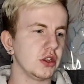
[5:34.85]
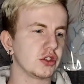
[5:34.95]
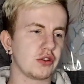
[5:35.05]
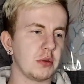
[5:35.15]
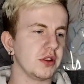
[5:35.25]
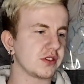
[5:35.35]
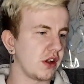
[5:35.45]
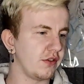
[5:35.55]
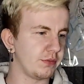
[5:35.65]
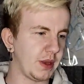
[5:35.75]
the troubles
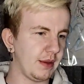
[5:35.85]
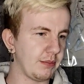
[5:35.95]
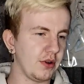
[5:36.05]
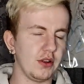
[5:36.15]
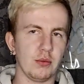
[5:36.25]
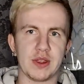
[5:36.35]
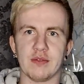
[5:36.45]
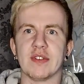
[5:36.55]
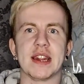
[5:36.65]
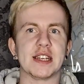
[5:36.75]
of people
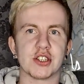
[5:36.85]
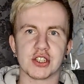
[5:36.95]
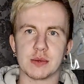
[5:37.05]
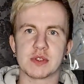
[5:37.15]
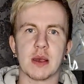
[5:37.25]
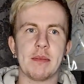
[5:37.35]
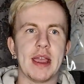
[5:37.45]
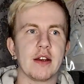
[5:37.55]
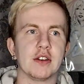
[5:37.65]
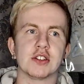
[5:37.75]
within relationships,
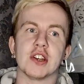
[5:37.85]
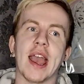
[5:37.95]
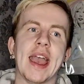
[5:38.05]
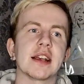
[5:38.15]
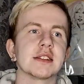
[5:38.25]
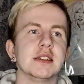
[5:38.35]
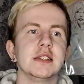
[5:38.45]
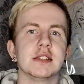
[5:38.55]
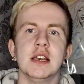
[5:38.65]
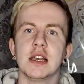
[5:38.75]
comparing to
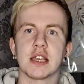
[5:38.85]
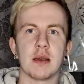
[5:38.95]
exes,